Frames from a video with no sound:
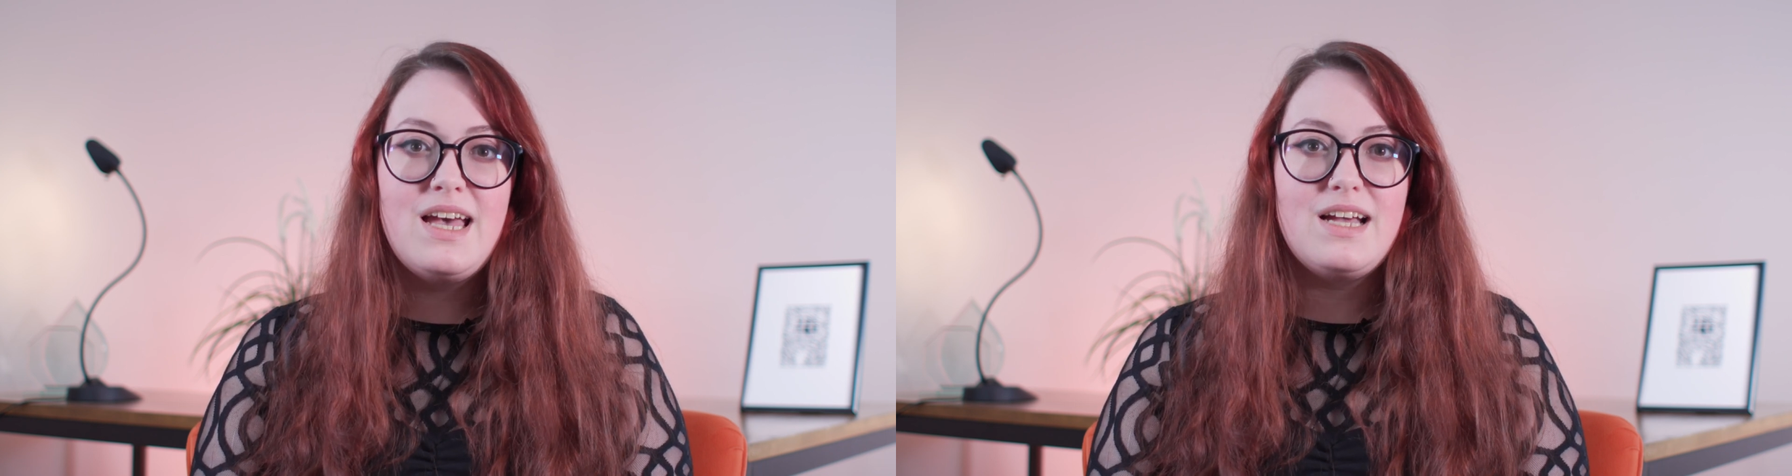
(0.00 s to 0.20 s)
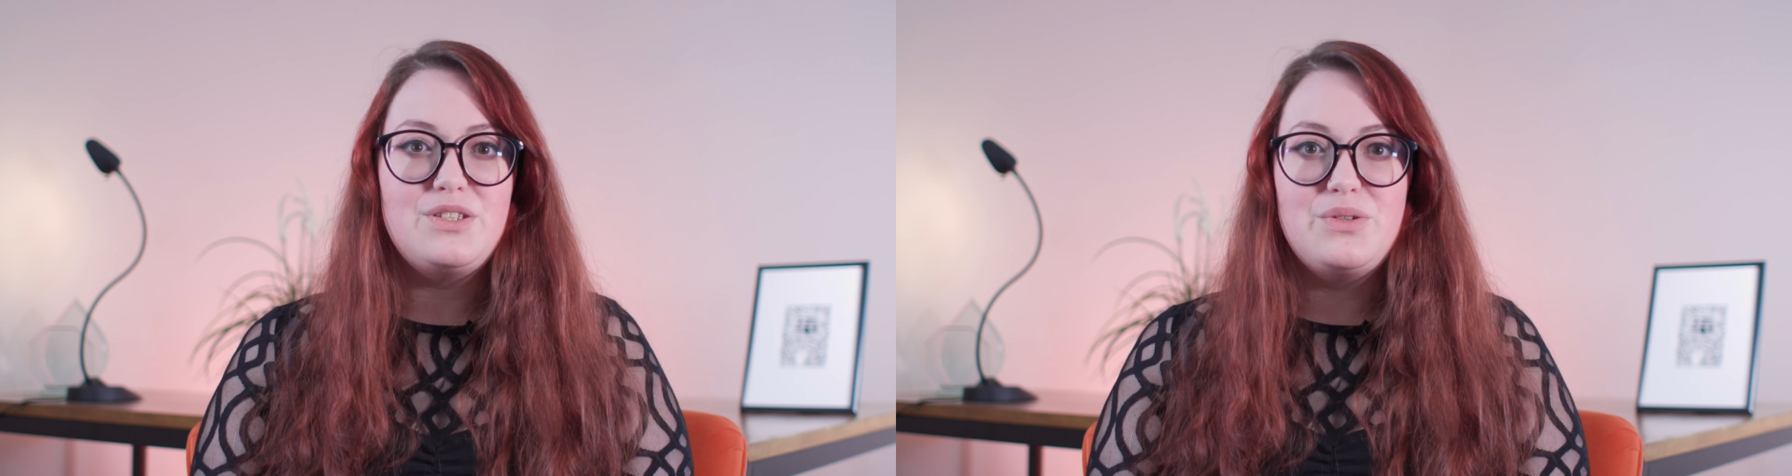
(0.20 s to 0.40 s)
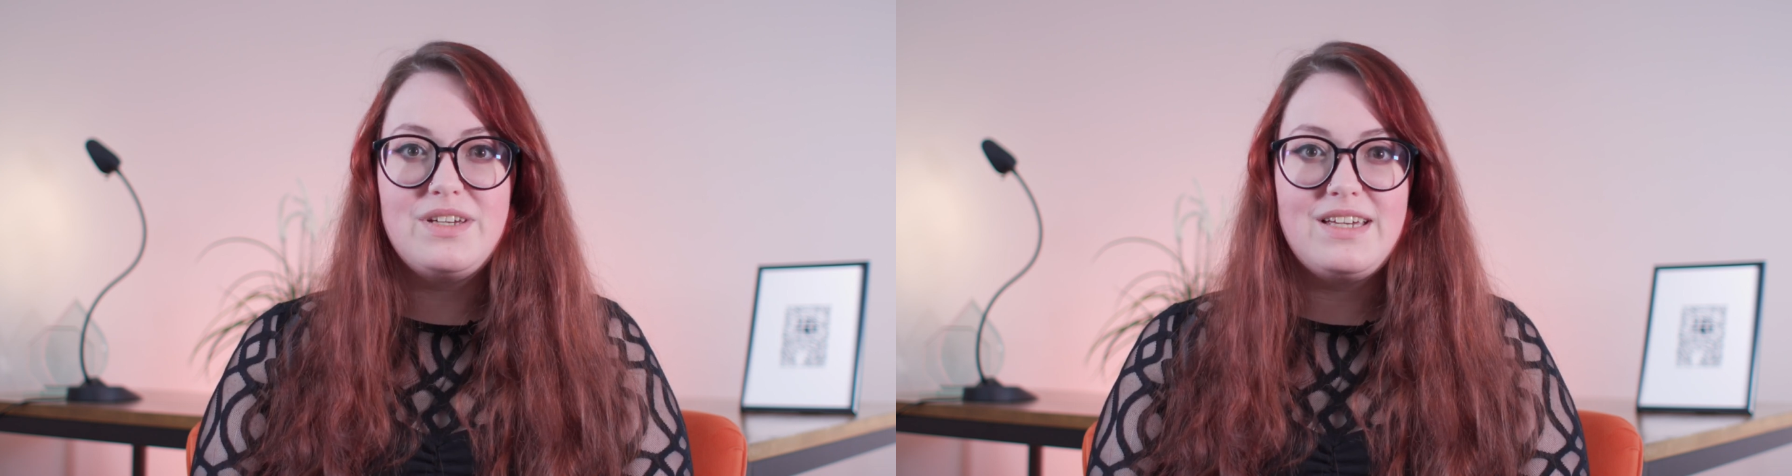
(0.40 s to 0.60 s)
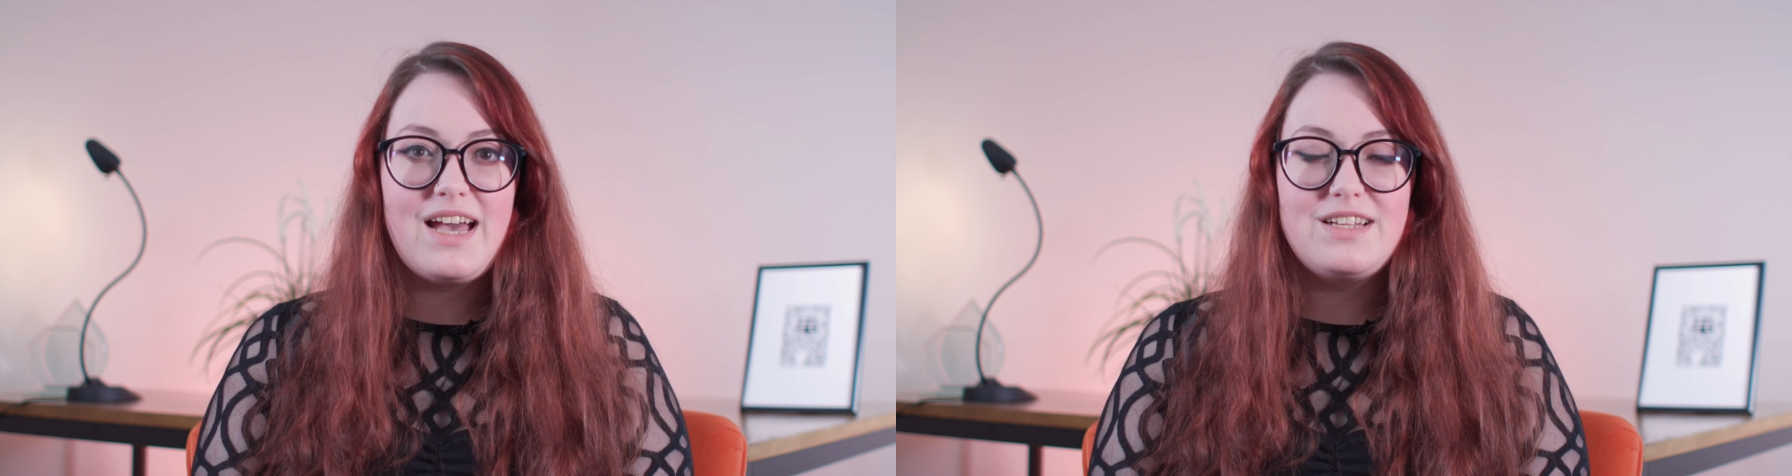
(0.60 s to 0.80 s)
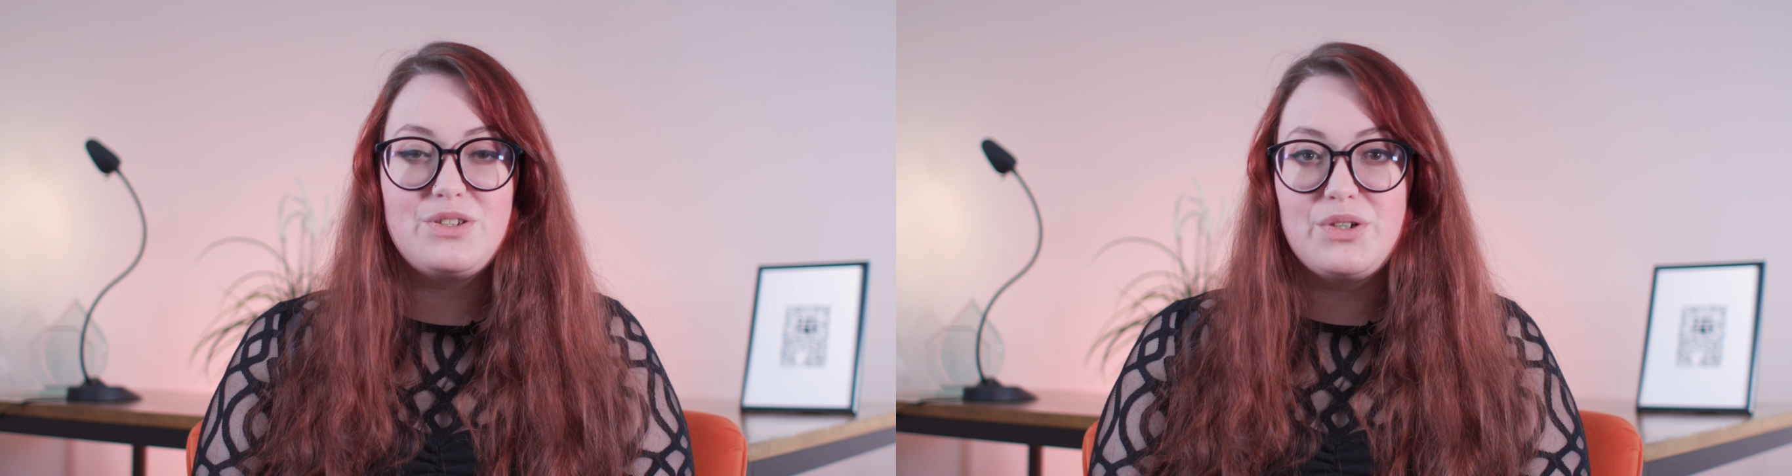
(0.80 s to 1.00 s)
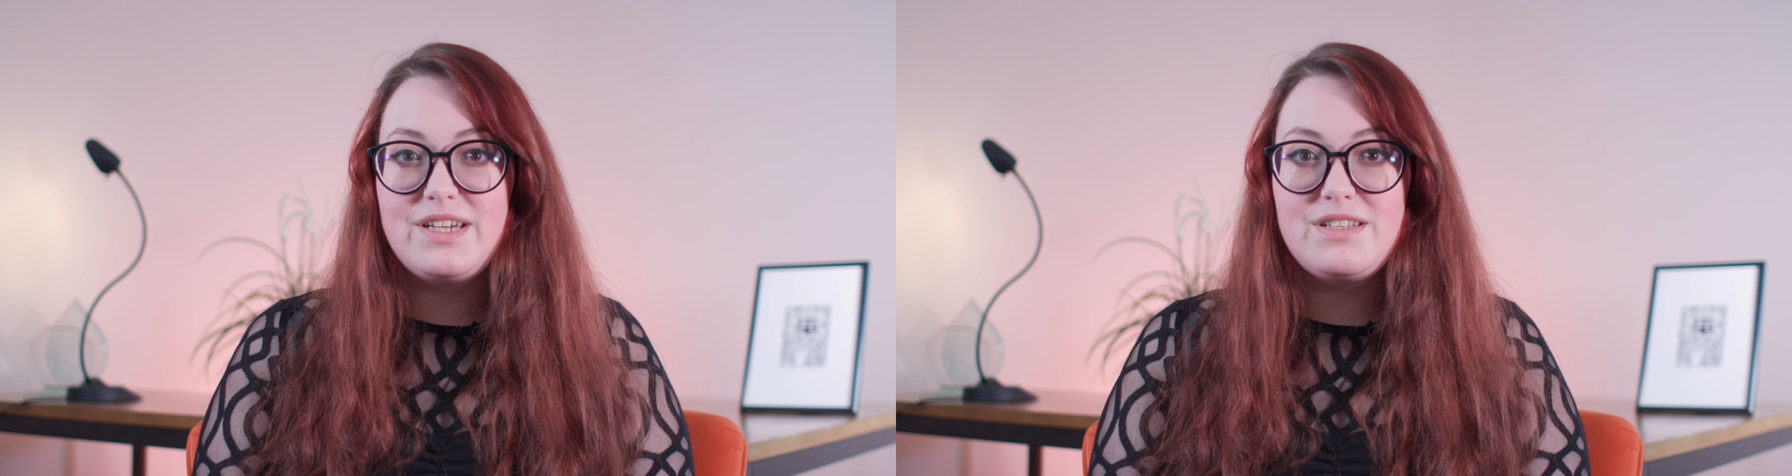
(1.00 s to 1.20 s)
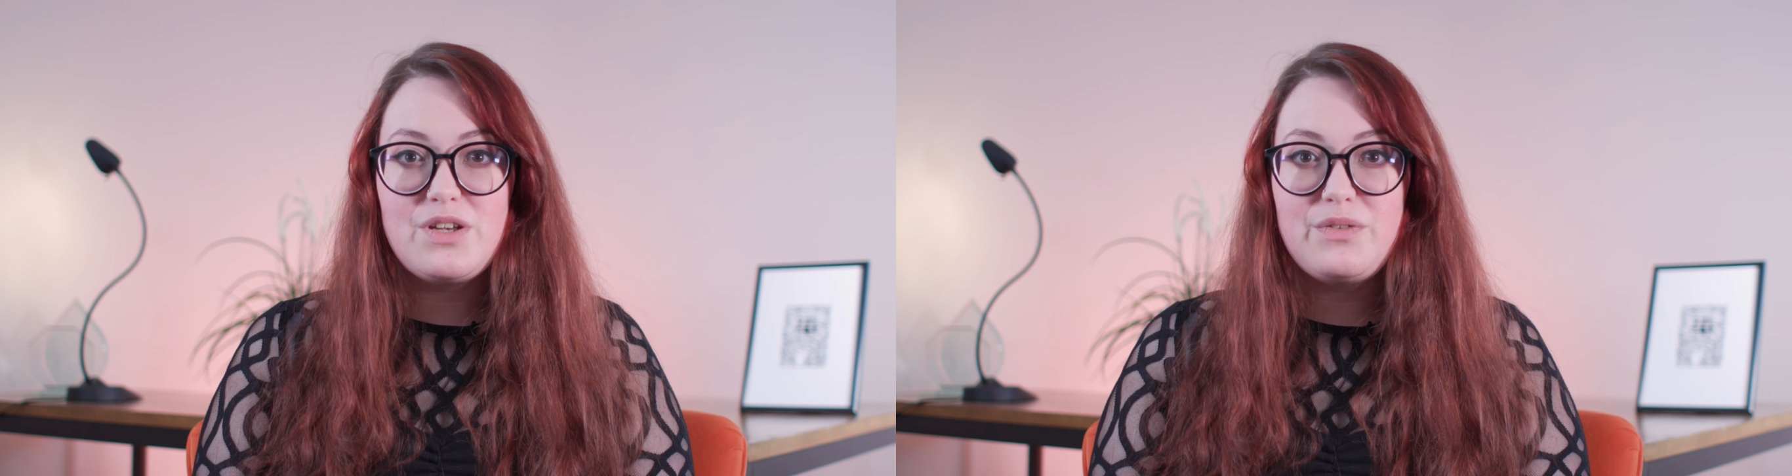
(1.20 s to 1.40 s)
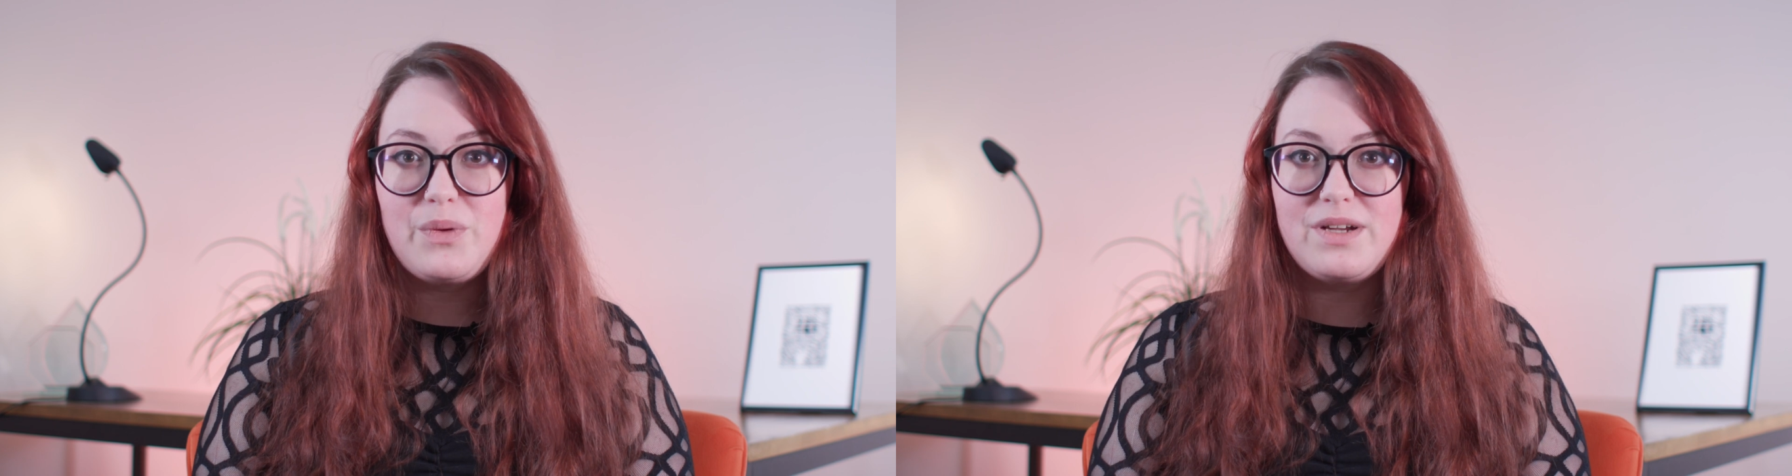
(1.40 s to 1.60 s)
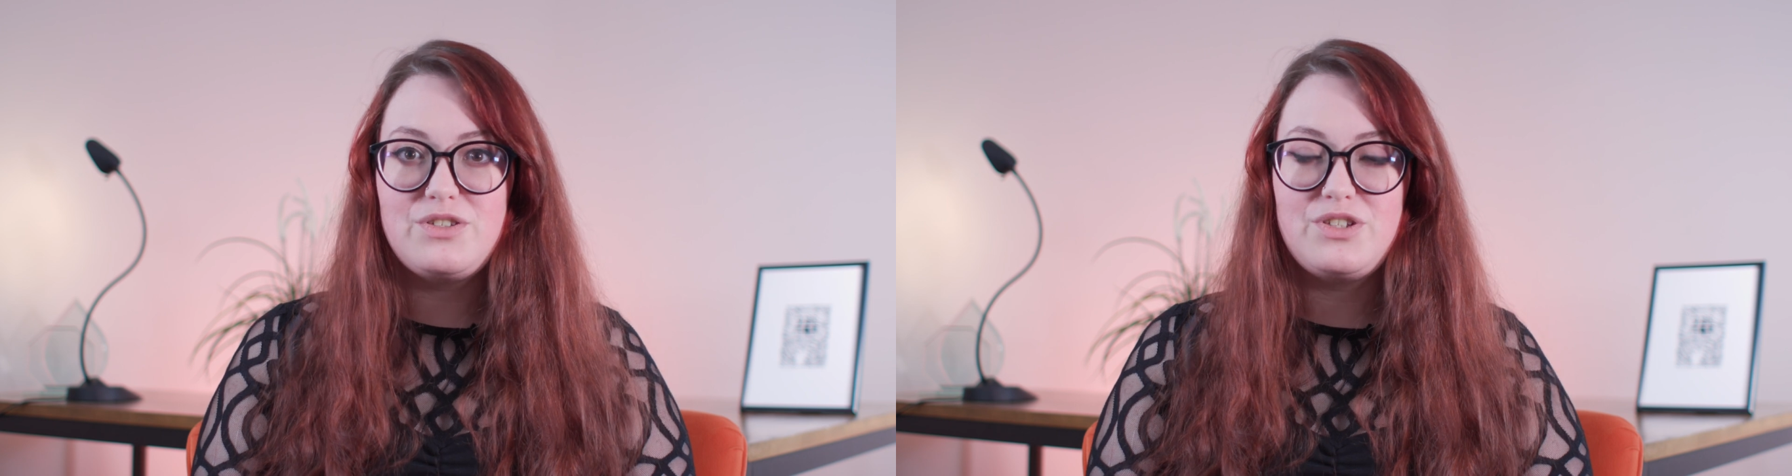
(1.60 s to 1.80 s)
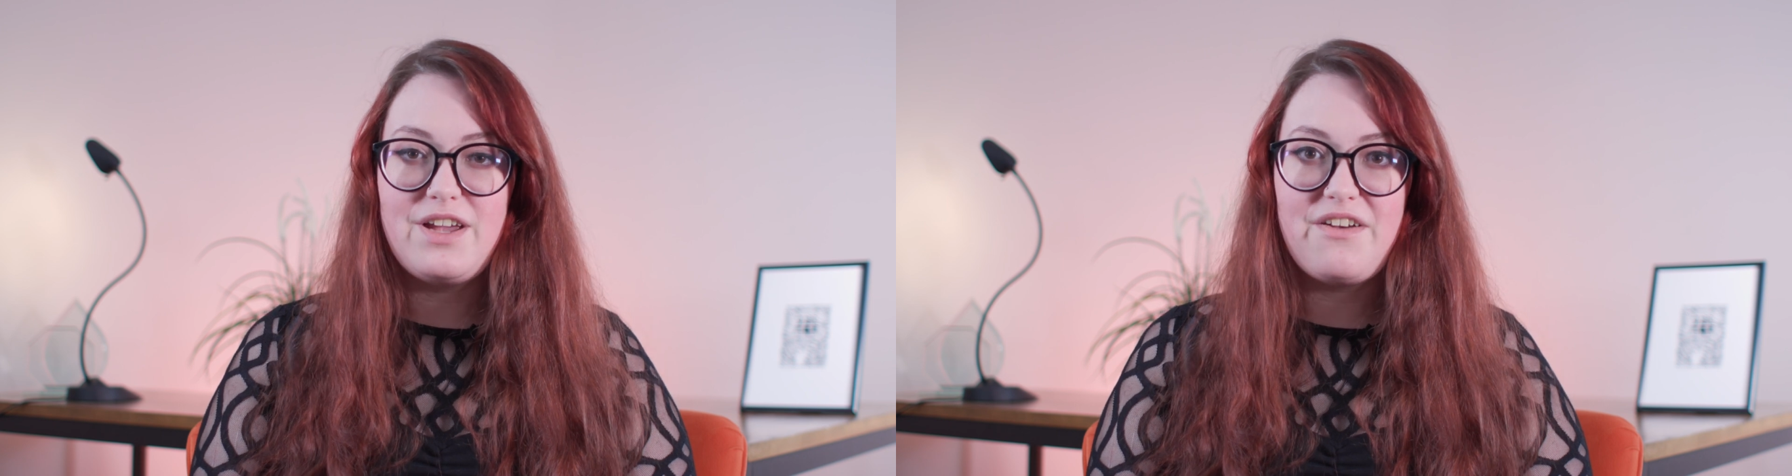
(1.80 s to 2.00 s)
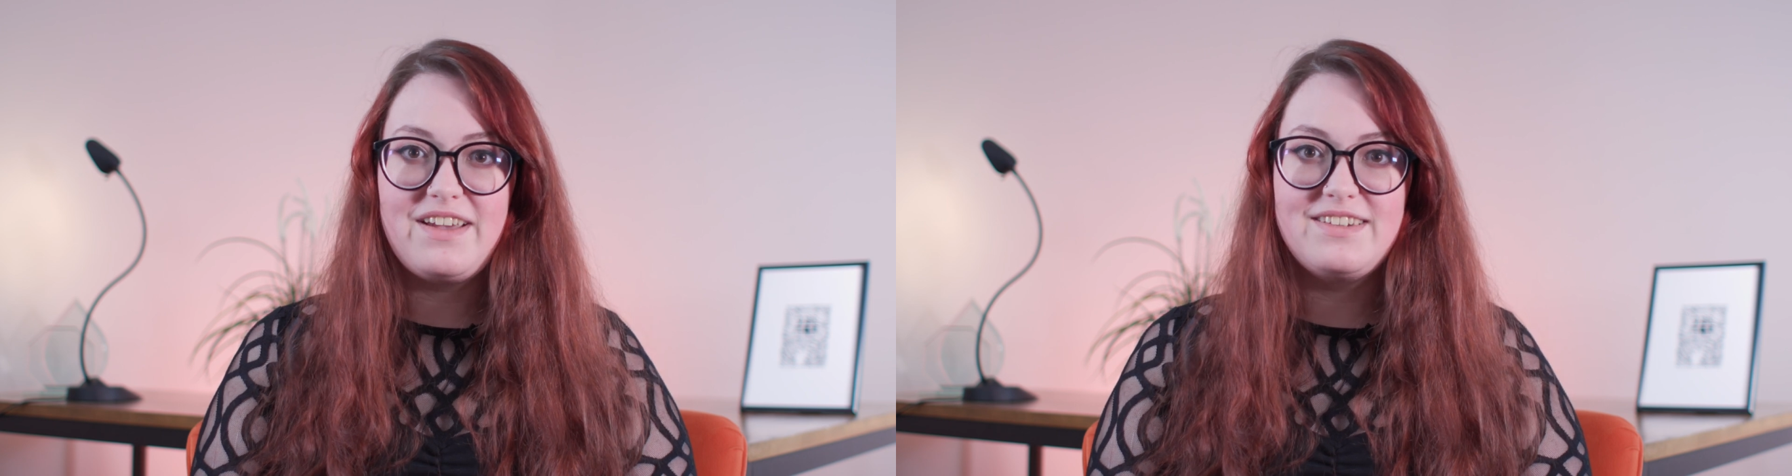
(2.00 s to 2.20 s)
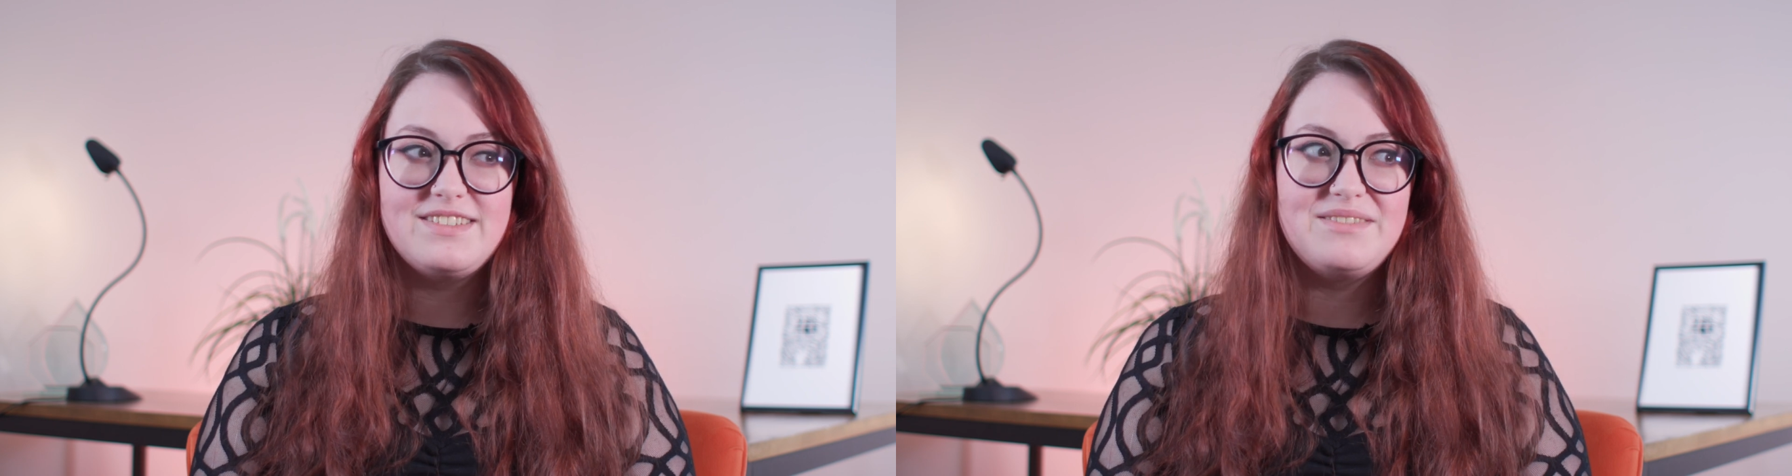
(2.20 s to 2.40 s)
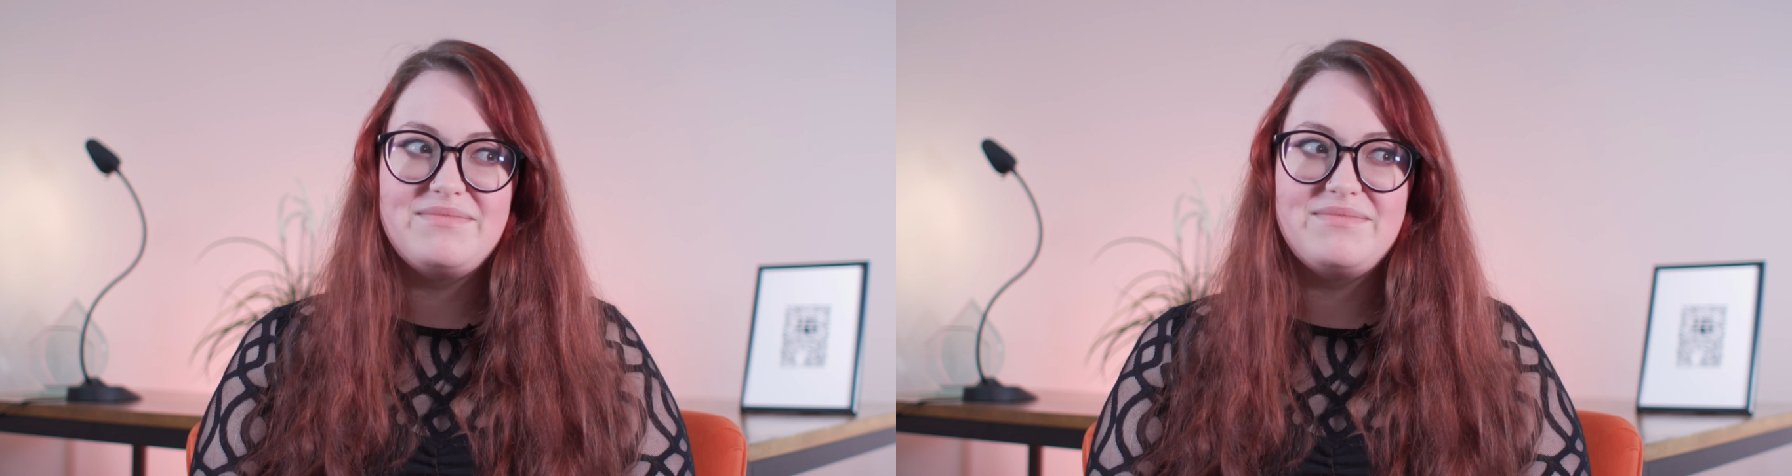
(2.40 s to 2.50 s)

and you can get a degree in software engineering."